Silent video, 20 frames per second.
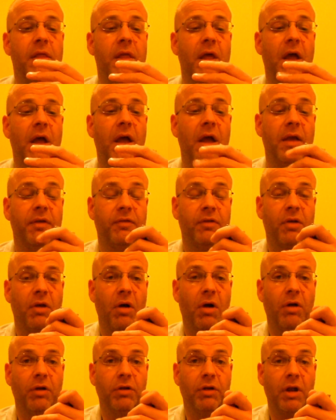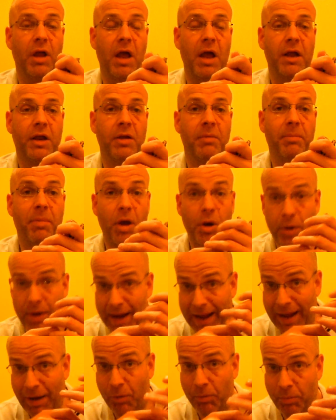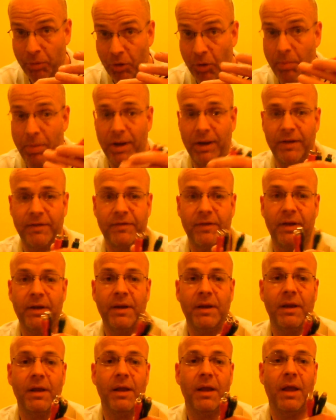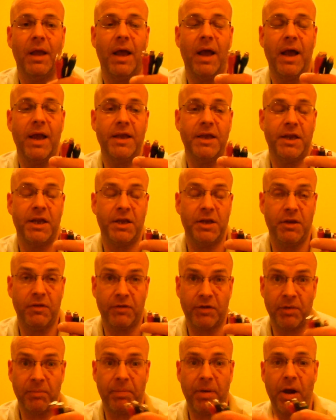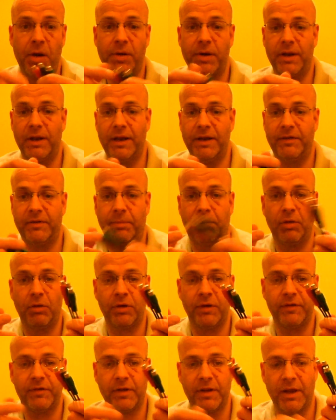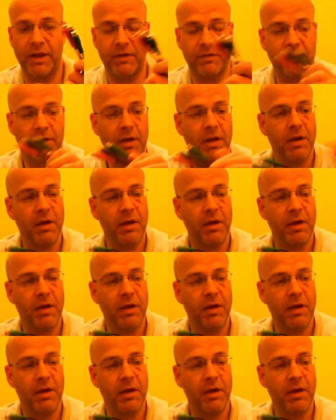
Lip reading: that has got component output ability, you can use a component lead to plug into this.